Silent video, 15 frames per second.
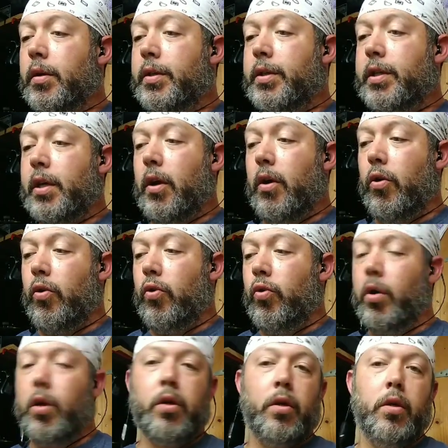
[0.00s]

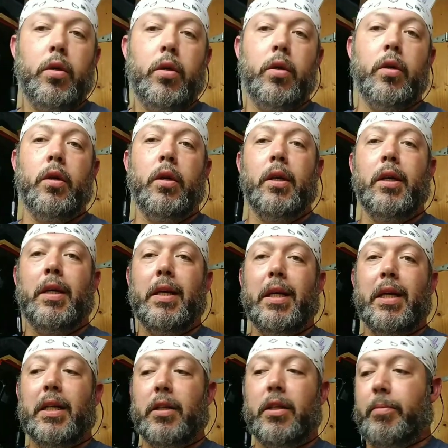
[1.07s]
So,
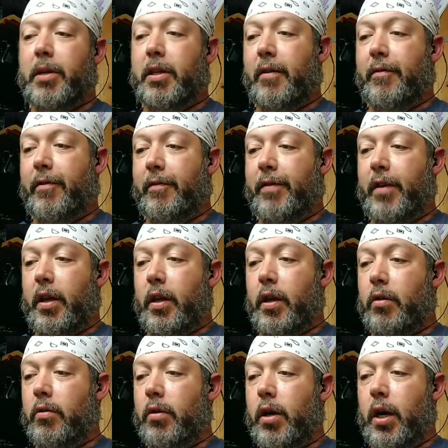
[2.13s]
a little bit different
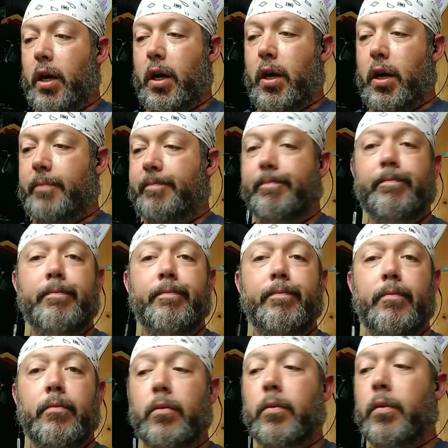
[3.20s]
video. I
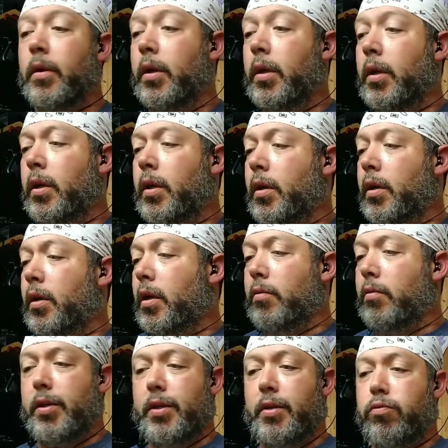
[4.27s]

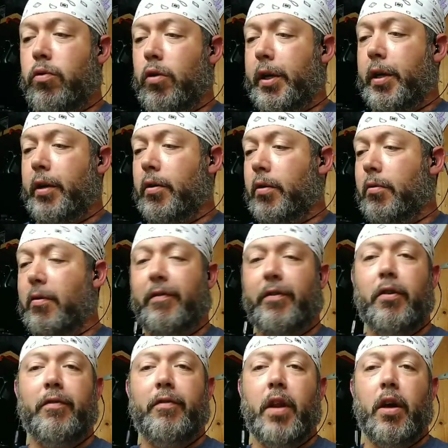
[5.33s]
was working on a
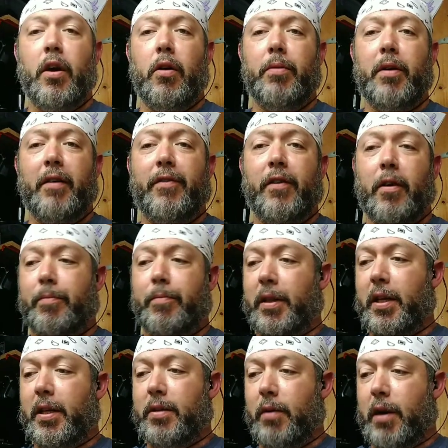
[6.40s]
review video, but I figured I'd put
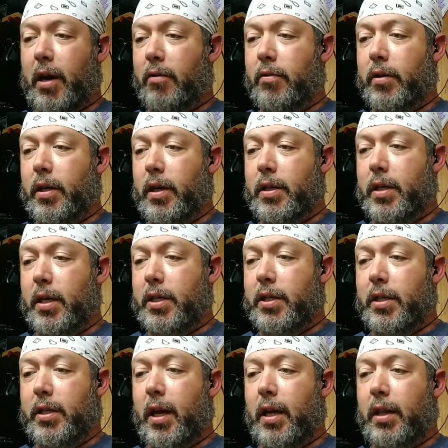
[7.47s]
this one out because I
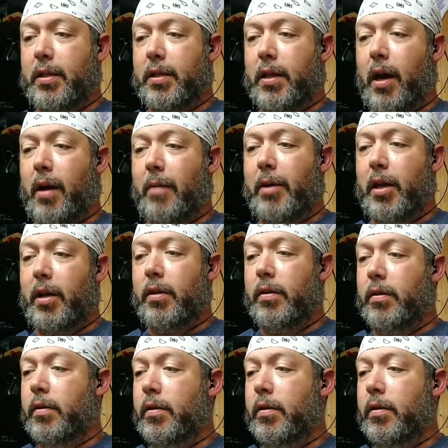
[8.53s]
just got this comment.